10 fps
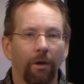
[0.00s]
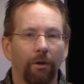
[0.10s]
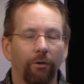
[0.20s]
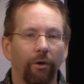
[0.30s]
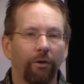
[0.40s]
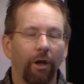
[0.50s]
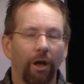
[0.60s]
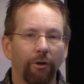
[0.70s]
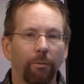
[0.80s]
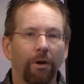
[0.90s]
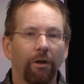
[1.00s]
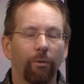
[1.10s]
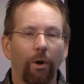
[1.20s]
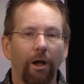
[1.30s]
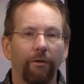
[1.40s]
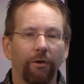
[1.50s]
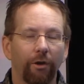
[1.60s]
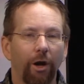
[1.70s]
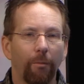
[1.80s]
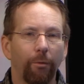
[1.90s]
So, as a husband and as a wife, as a
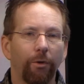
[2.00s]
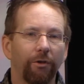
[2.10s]
couple,